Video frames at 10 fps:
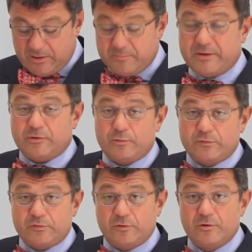but
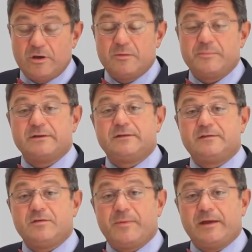also
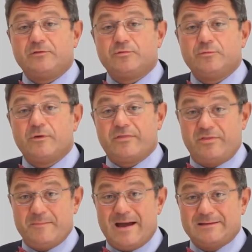participate to
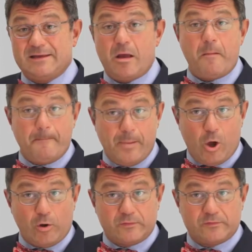thematic
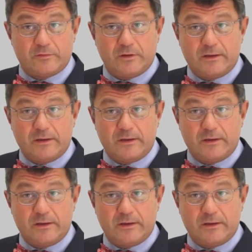blogs.